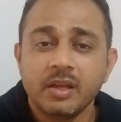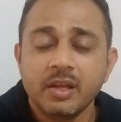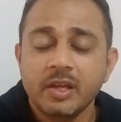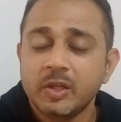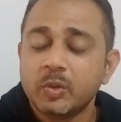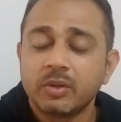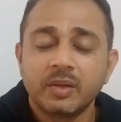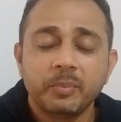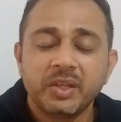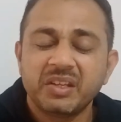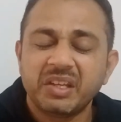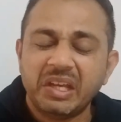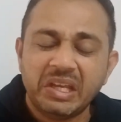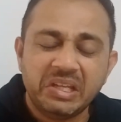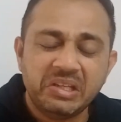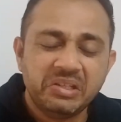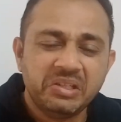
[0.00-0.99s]
you can pick
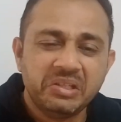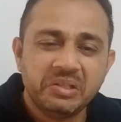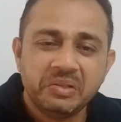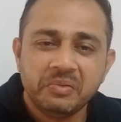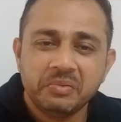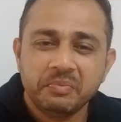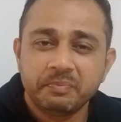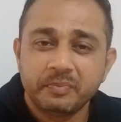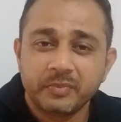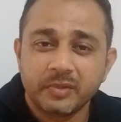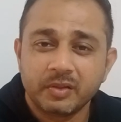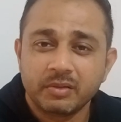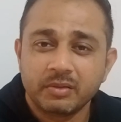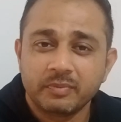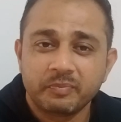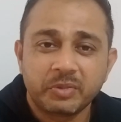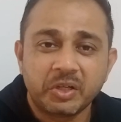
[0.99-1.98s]
any
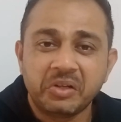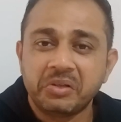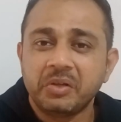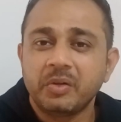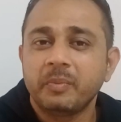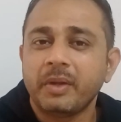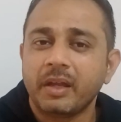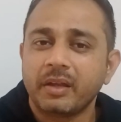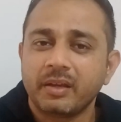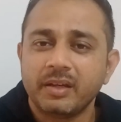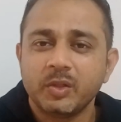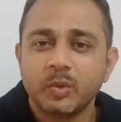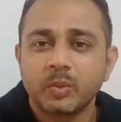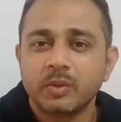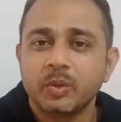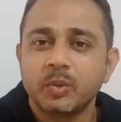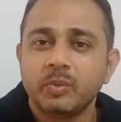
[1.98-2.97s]
front end or back end.
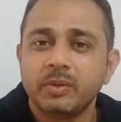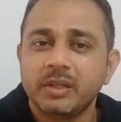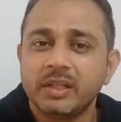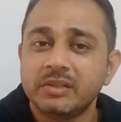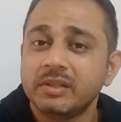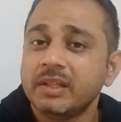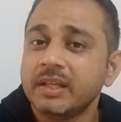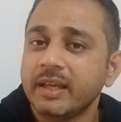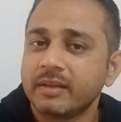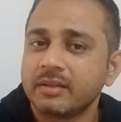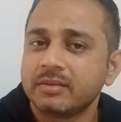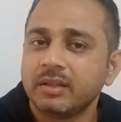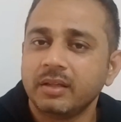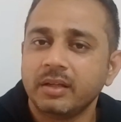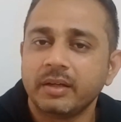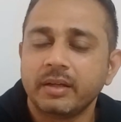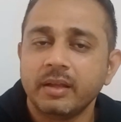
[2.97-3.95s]
You will easily excel
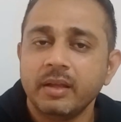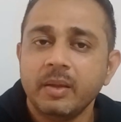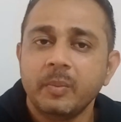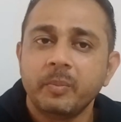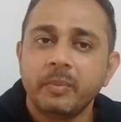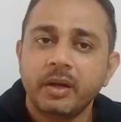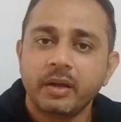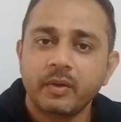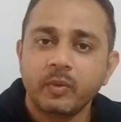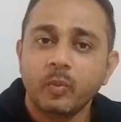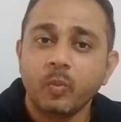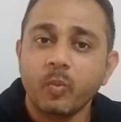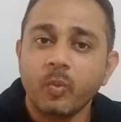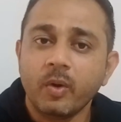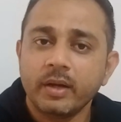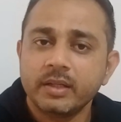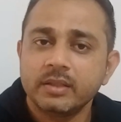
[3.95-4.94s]
it. But
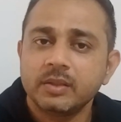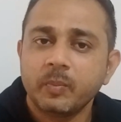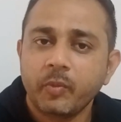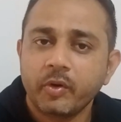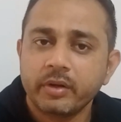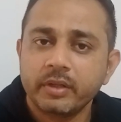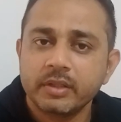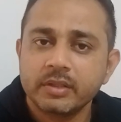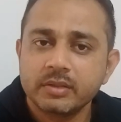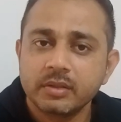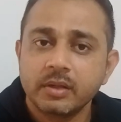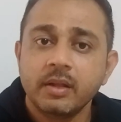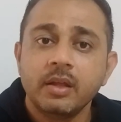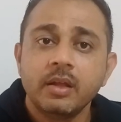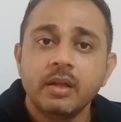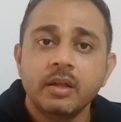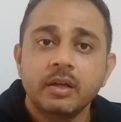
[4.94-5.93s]
what is important is
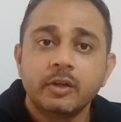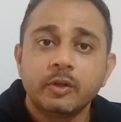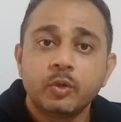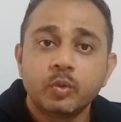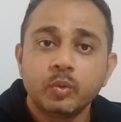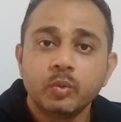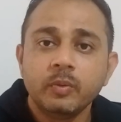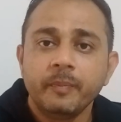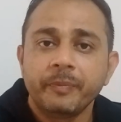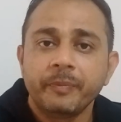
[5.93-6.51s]
to